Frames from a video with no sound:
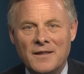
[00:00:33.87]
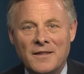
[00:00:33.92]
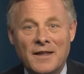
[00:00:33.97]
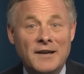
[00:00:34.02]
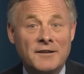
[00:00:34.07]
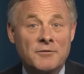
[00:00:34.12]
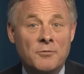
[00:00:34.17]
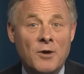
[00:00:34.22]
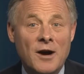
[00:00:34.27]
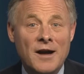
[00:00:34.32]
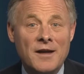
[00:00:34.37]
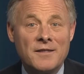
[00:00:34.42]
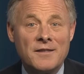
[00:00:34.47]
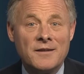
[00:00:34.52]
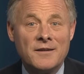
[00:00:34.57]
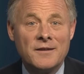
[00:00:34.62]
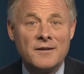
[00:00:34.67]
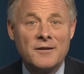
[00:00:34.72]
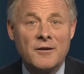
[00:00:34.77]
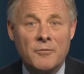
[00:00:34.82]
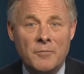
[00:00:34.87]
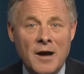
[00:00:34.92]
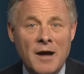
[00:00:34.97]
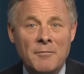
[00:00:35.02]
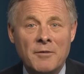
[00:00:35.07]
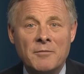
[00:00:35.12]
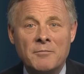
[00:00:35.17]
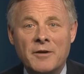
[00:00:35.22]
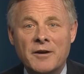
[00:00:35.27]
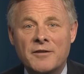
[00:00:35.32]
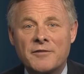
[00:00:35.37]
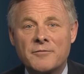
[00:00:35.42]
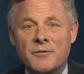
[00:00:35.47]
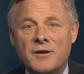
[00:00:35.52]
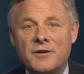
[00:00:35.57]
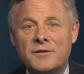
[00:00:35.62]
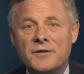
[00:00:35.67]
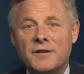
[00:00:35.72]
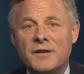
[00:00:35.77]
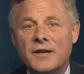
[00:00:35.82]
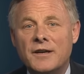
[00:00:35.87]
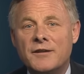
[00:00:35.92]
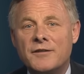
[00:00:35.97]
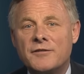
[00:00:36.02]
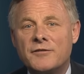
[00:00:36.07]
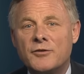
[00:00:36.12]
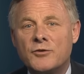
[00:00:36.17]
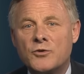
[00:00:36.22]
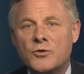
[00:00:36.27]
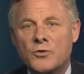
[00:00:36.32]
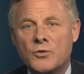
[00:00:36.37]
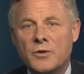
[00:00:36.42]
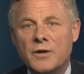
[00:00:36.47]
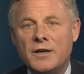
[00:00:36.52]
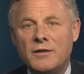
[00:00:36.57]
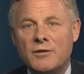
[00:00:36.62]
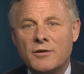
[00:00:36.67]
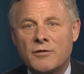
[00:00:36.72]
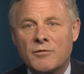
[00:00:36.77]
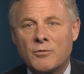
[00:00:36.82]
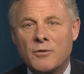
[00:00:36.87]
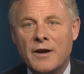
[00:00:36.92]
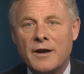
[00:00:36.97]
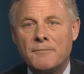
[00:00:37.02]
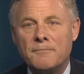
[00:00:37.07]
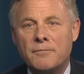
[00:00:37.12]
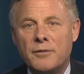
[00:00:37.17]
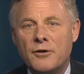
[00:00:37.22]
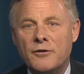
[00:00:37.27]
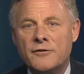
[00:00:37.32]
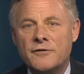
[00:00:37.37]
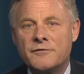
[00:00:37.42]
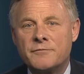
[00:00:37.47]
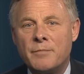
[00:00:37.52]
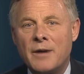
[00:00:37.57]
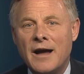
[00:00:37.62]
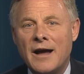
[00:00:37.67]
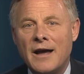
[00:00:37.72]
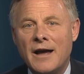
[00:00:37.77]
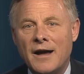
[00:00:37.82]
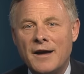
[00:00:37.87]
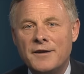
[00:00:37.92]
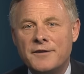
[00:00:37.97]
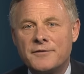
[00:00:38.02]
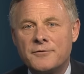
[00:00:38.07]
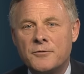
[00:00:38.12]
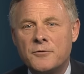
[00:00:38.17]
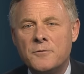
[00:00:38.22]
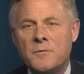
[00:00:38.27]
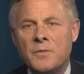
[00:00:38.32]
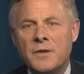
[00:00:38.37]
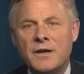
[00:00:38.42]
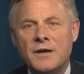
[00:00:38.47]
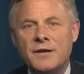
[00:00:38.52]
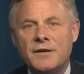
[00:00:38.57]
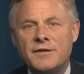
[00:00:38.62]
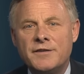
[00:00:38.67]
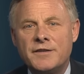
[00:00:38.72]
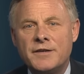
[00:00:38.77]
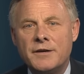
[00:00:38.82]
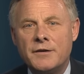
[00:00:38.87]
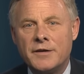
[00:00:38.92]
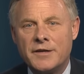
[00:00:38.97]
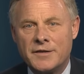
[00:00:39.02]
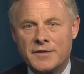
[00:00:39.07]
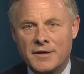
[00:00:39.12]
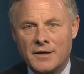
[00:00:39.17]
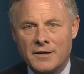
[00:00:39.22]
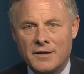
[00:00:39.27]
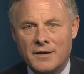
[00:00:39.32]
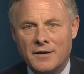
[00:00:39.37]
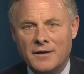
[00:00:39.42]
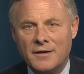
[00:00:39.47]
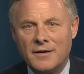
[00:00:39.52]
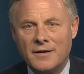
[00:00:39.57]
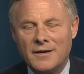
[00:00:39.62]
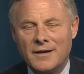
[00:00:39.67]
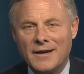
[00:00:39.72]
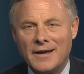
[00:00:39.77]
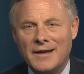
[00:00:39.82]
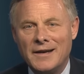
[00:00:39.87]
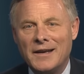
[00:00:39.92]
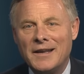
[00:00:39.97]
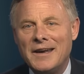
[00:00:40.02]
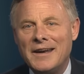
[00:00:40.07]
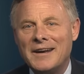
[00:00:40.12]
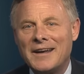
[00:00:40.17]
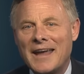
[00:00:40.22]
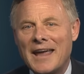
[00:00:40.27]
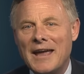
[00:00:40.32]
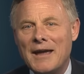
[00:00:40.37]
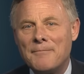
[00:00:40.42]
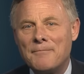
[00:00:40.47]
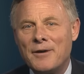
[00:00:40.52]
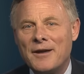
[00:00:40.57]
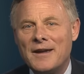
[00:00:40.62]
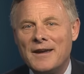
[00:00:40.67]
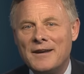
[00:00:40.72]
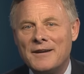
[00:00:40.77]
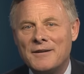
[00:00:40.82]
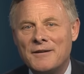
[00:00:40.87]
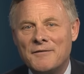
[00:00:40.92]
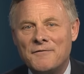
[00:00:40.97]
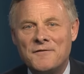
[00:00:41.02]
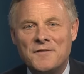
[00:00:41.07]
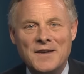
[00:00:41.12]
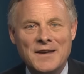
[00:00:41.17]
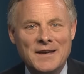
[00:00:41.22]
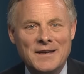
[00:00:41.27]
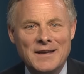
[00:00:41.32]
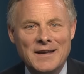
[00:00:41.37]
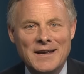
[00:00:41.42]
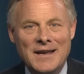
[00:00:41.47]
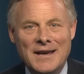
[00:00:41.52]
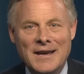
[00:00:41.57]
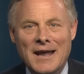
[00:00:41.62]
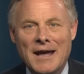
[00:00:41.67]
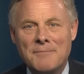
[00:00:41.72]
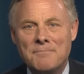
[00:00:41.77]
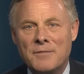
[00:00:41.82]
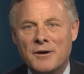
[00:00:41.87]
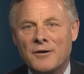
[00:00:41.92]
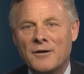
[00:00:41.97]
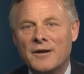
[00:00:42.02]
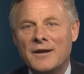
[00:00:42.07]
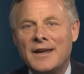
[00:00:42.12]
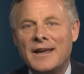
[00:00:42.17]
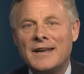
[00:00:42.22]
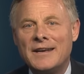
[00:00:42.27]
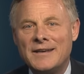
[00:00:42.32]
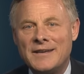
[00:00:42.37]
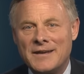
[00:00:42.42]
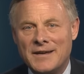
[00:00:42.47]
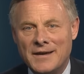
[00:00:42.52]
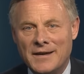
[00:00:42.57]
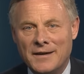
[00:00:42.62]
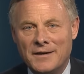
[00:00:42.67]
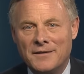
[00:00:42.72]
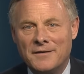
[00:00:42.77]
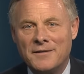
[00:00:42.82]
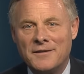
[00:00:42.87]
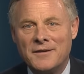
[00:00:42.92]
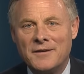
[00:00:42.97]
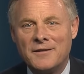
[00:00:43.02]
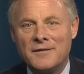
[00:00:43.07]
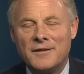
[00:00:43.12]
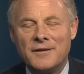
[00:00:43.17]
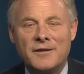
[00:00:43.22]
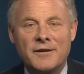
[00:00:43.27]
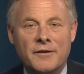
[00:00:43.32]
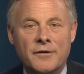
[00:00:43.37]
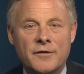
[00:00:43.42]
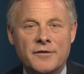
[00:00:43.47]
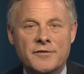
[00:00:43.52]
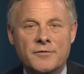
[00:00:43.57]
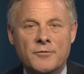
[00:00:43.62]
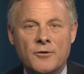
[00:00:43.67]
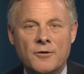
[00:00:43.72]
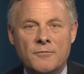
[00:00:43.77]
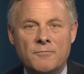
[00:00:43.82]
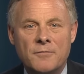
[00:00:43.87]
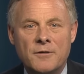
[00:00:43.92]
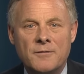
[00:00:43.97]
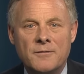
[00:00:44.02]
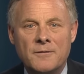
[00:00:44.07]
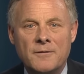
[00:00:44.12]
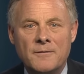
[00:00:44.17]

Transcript: That's why the Obama administration needs to treat the threat posed by ISIL seriously and lead a campaign to defeat and not merely contain the terrorist group.